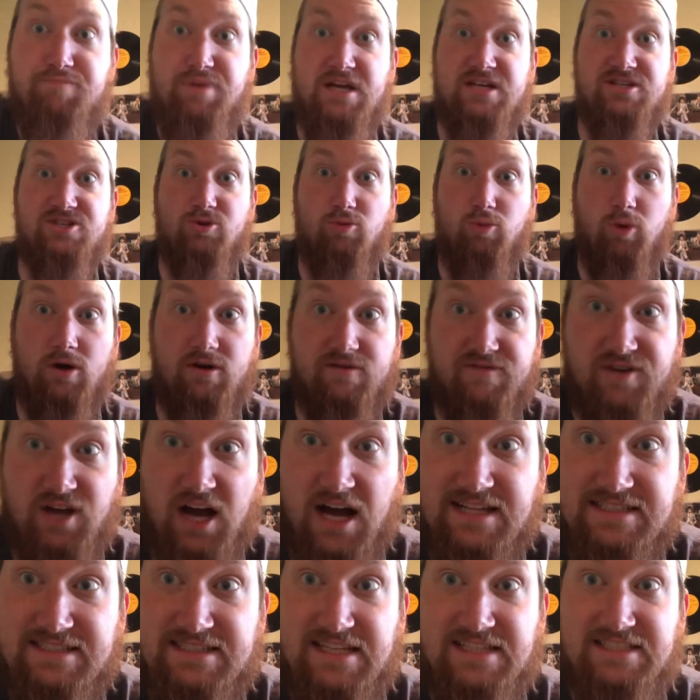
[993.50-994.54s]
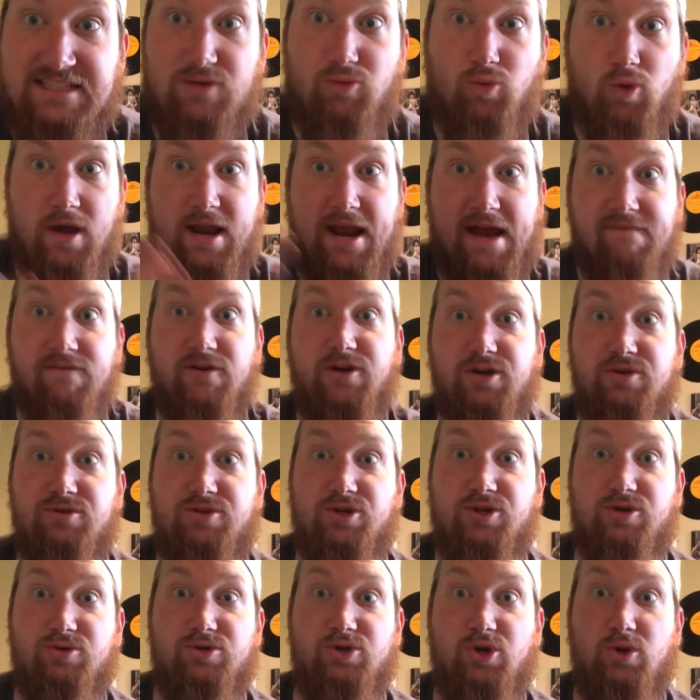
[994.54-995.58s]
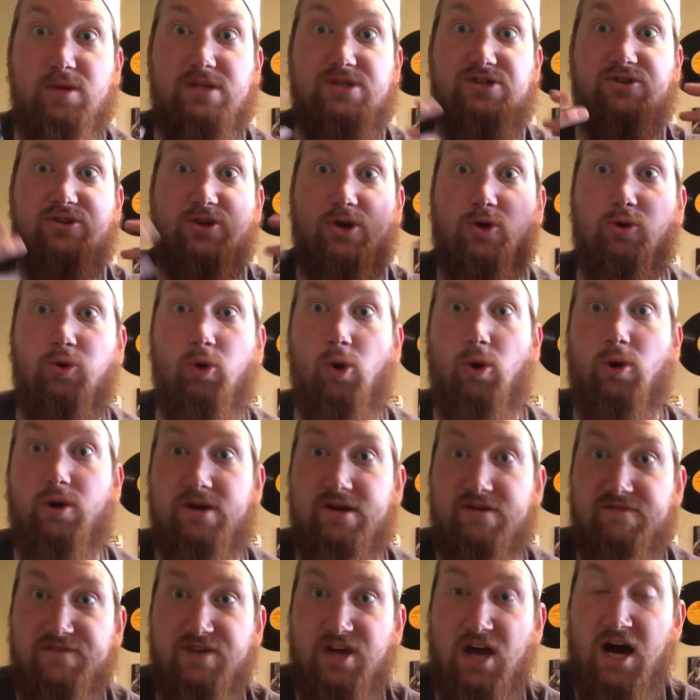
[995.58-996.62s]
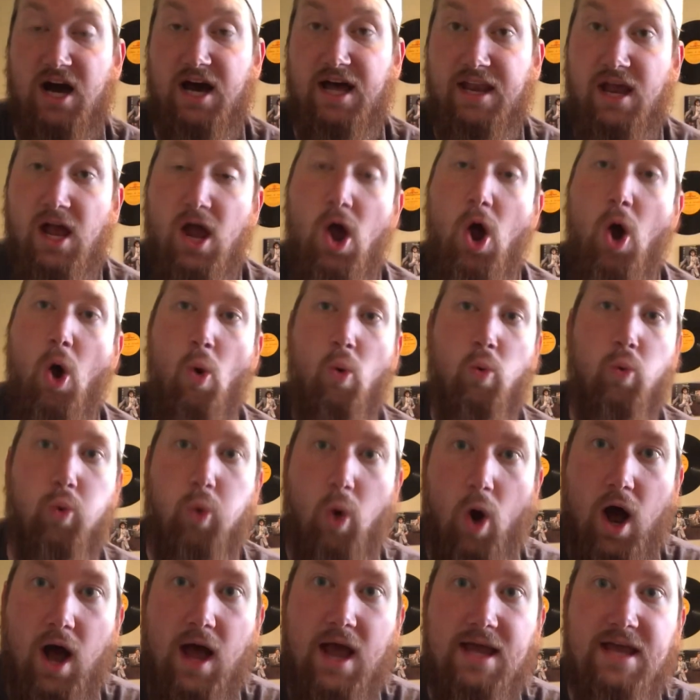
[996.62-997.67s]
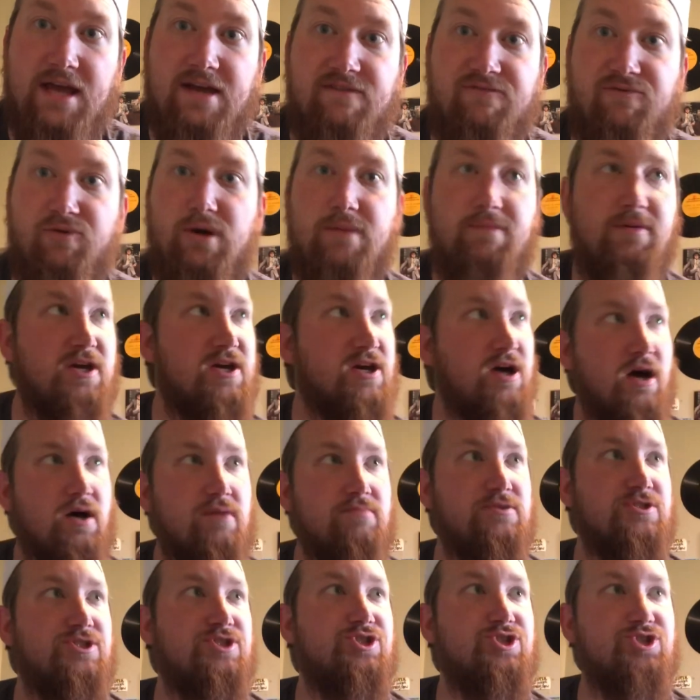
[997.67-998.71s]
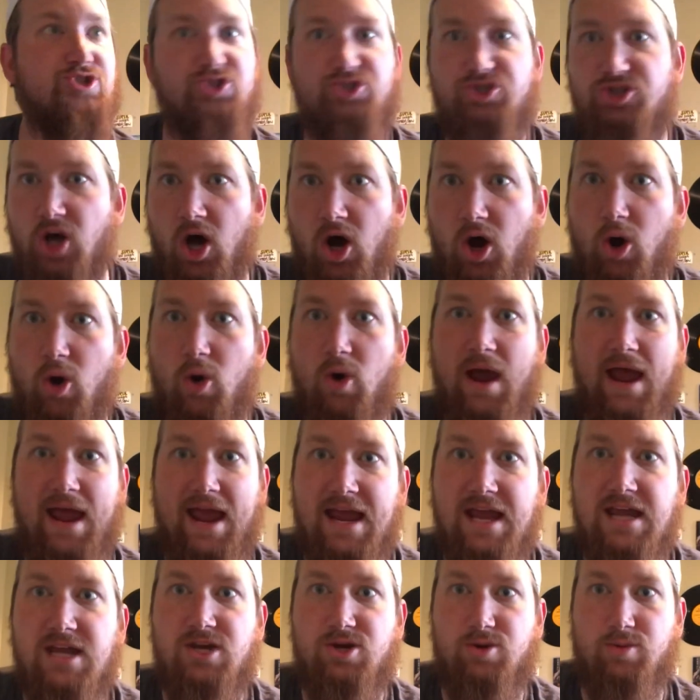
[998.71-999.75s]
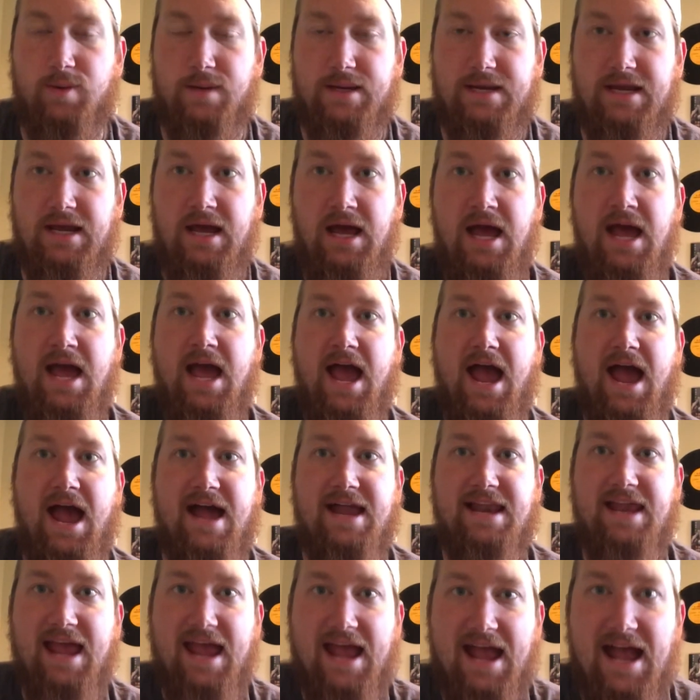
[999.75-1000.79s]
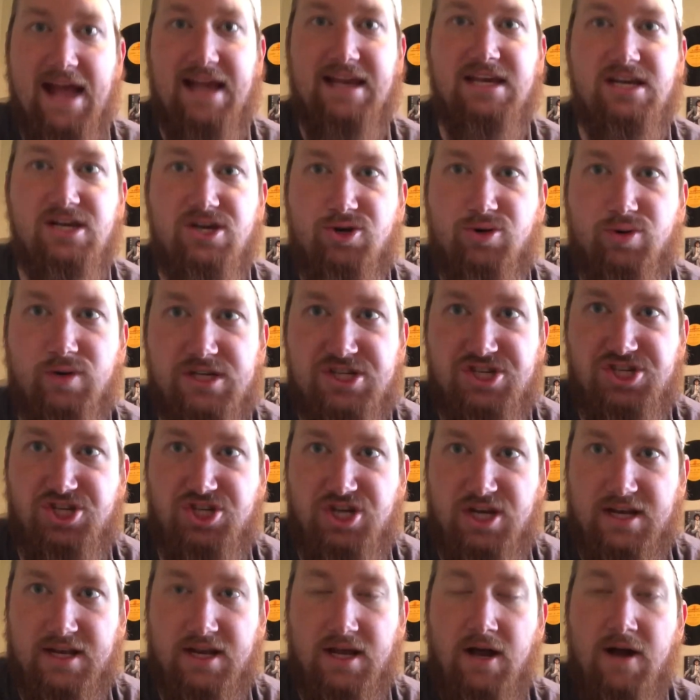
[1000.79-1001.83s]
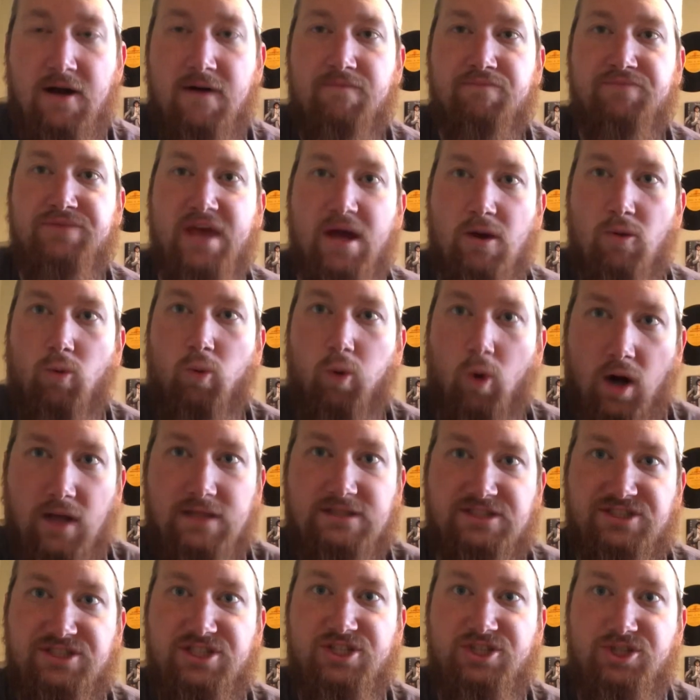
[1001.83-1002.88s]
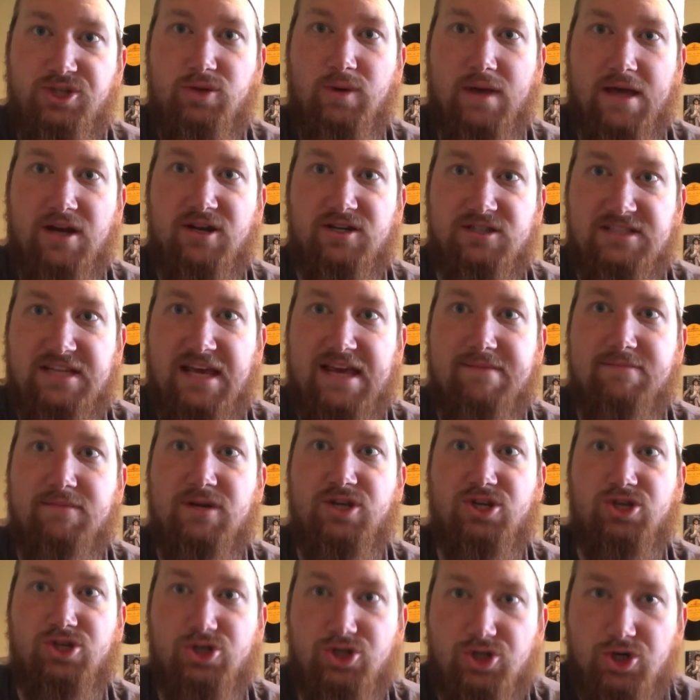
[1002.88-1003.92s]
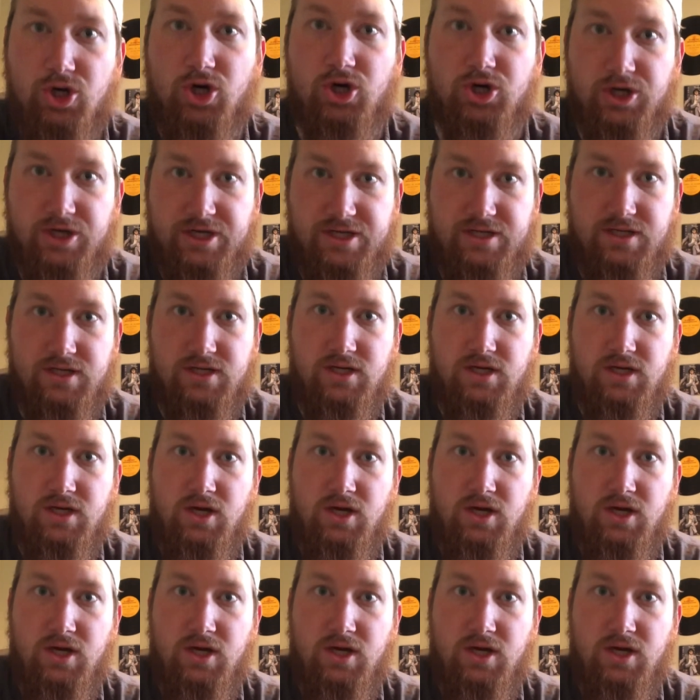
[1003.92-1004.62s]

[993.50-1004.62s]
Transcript: Because the Word of God says, in whatever you do, do it to the glory of God. Why have we become so angry at any Christian that wants to do entertainment good,